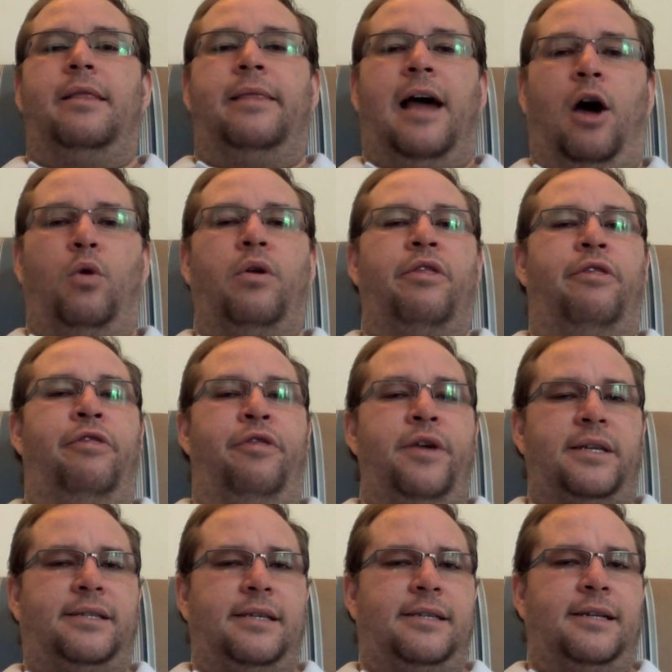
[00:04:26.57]
Now,
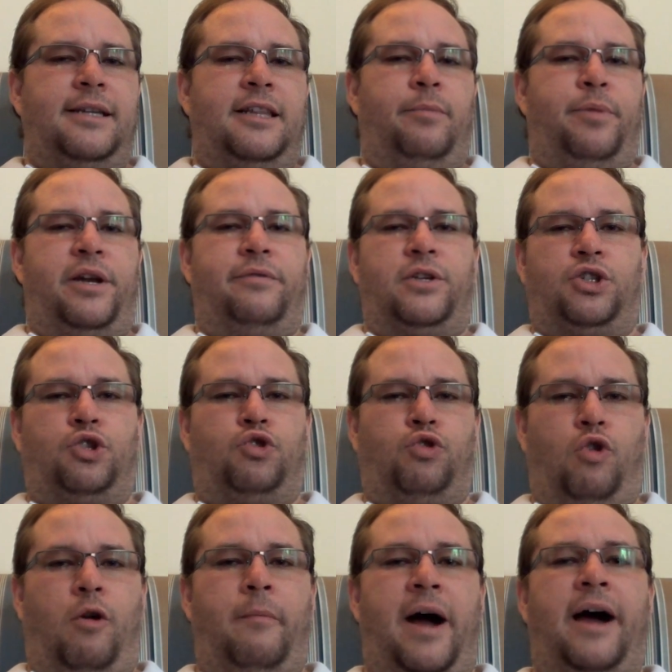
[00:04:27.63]
this is a little bit of a
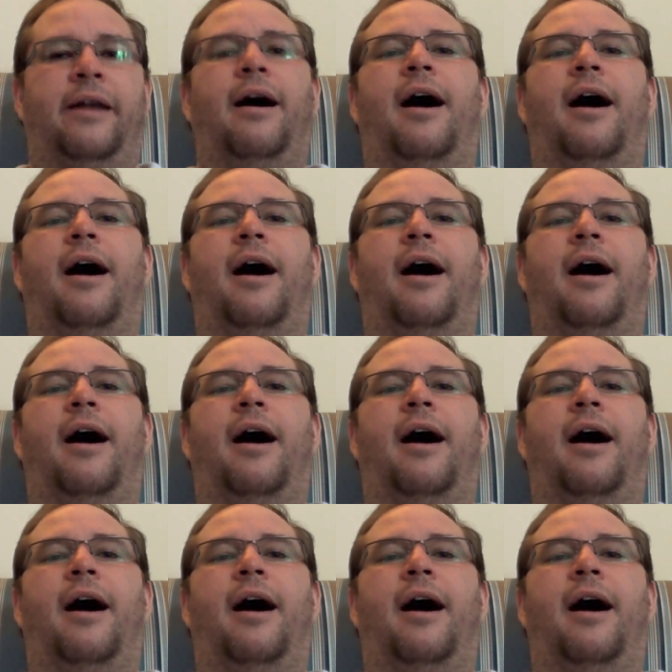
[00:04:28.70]
straw man